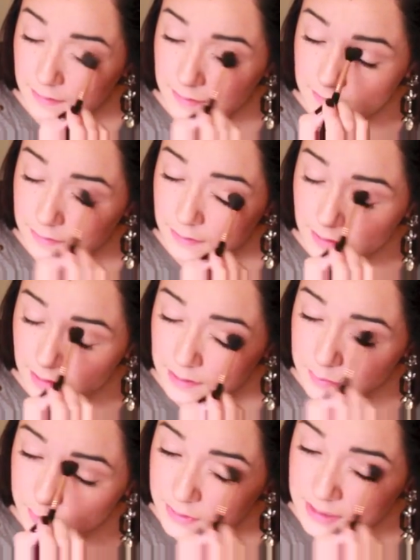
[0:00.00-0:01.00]
And you can
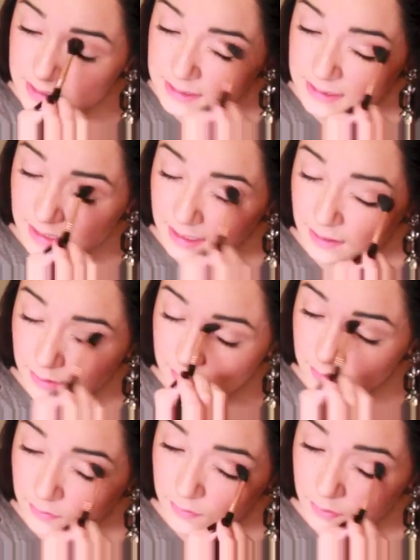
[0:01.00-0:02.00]
kind of blend it down
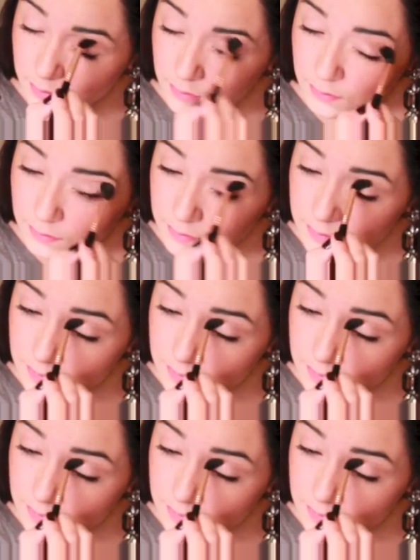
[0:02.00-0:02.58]
a little.